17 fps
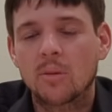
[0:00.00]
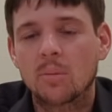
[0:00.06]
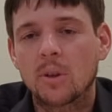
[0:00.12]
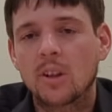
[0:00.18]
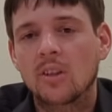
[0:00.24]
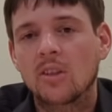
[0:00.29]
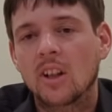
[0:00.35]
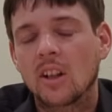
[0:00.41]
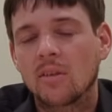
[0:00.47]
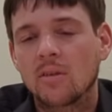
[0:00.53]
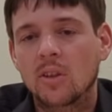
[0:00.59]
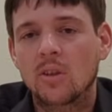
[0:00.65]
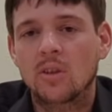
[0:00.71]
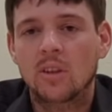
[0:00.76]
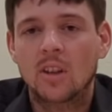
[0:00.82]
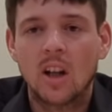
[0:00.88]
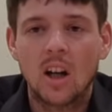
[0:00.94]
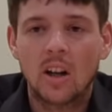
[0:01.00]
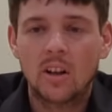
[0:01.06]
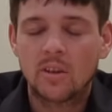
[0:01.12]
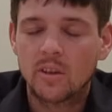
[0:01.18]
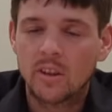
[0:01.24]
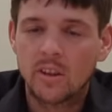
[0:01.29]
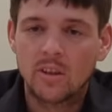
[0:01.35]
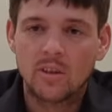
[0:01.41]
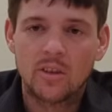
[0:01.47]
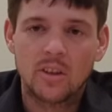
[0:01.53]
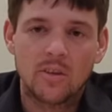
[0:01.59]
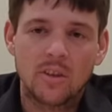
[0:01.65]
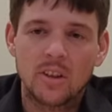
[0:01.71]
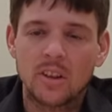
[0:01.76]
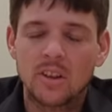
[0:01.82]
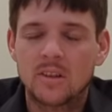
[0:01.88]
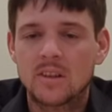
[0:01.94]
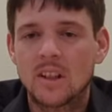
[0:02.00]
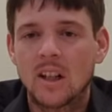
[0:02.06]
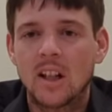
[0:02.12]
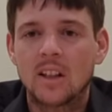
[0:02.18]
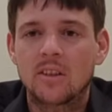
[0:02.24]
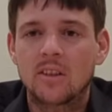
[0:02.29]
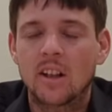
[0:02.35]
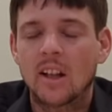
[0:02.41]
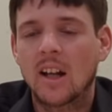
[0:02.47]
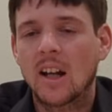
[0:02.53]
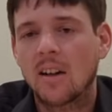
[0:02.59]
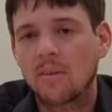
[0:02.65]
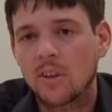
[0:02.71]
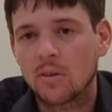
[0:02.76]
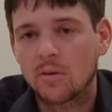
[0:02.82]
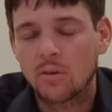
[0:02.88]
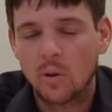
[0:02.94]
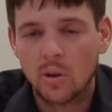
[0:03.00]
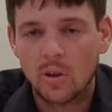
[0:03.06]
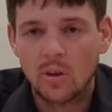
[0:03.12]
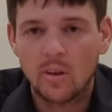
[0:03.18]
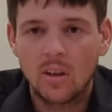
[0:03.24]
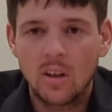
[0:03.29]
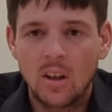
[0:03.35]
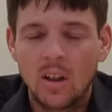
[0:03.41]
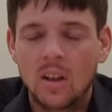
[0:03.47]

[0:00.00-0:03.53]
because then if you're doing concrete or stuff on the inside, you got to have your footer,